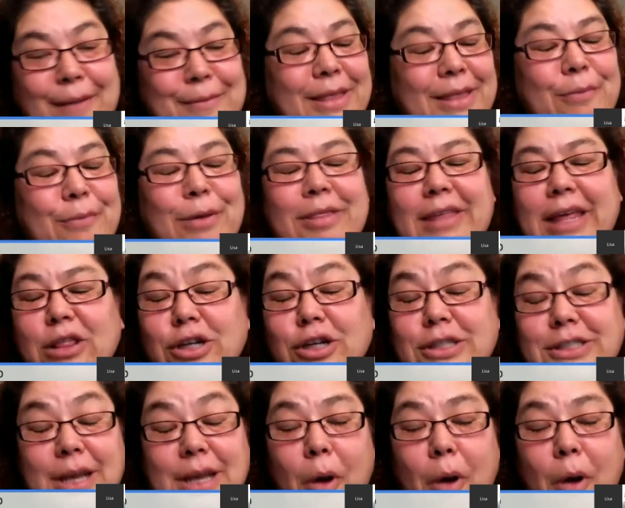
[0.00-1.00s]
I mean, they
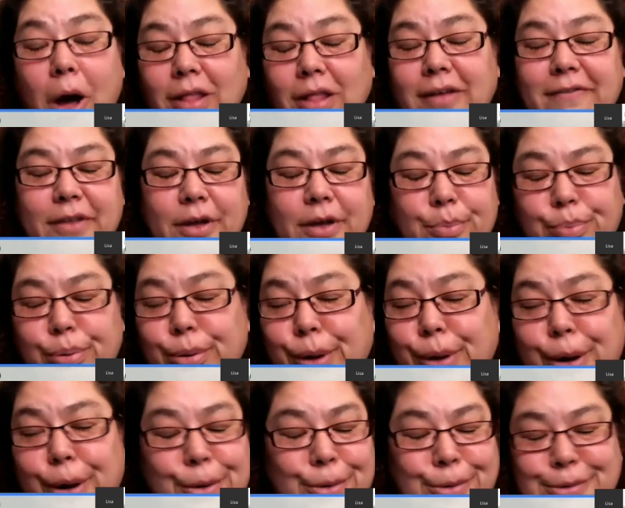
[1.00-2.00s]
looked up all of the
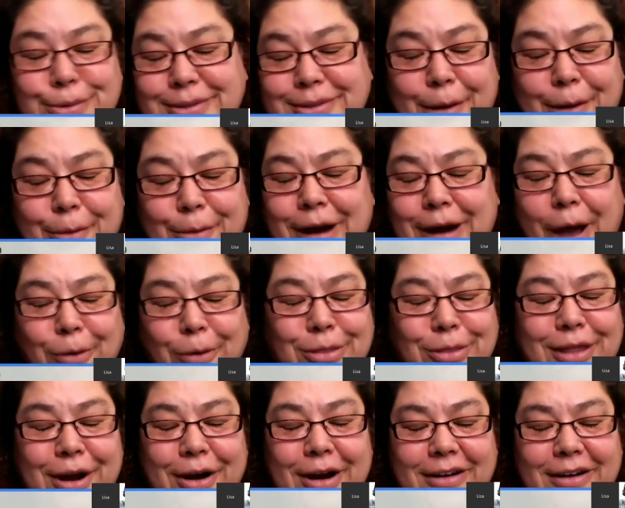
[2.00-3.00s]
pros that were
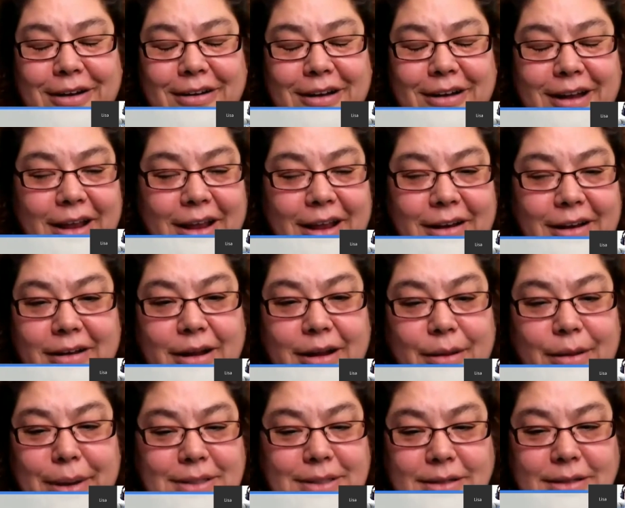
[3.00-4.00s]
out there and
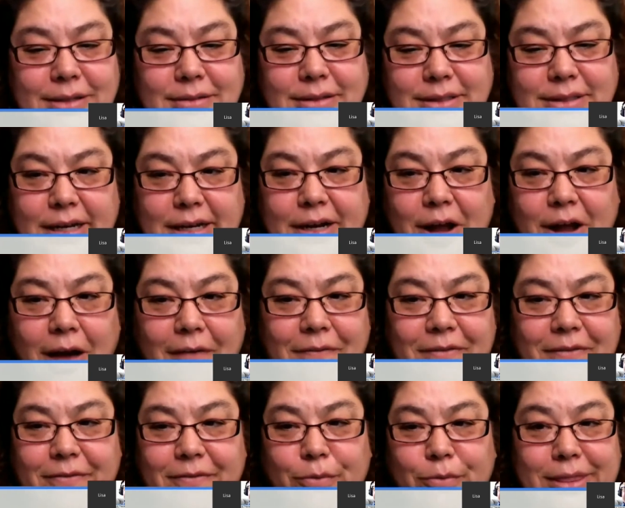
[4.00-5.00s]
basically studied off
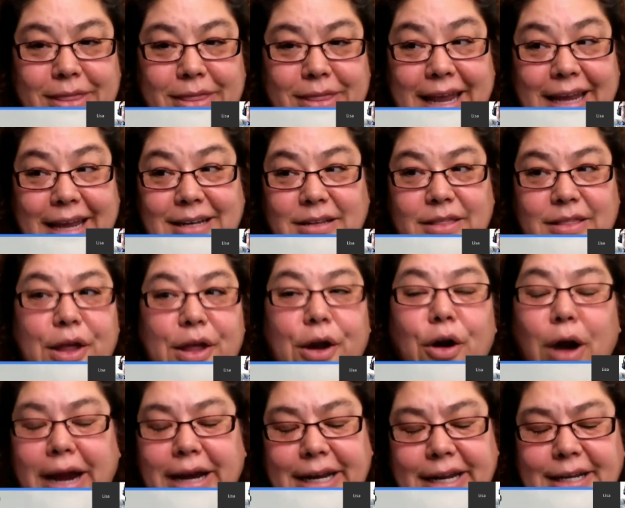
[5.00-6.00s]
of what
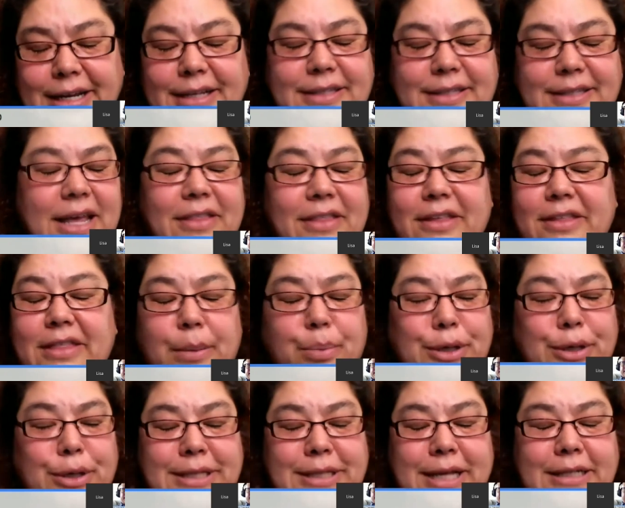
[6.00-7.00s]
their ideas, and then they
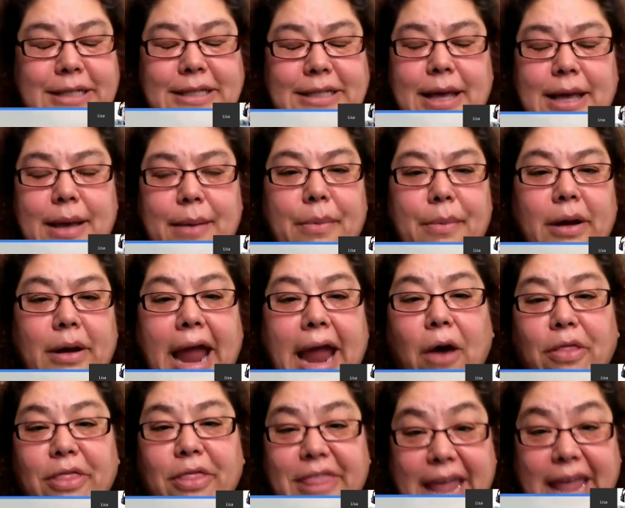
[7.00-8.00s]
presented them on
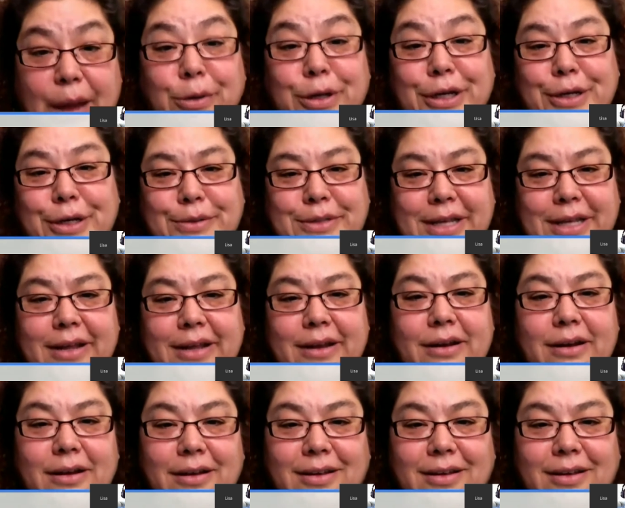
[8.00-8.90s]
how they would use it.